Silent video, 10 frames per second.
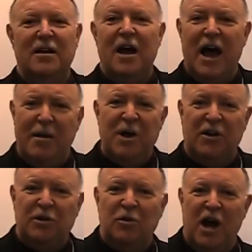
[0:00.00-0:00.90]
I'm
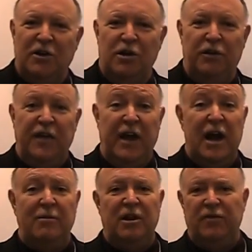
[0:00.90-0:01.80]
Dr. Rod Kurthy, and
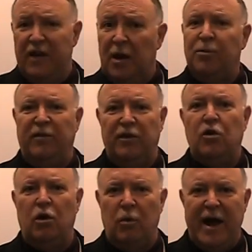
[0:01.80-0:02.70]
I'm the developer of the
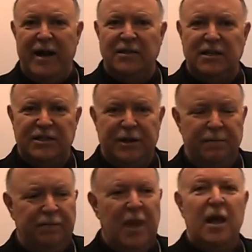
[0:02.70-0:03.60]
KöR whitening system.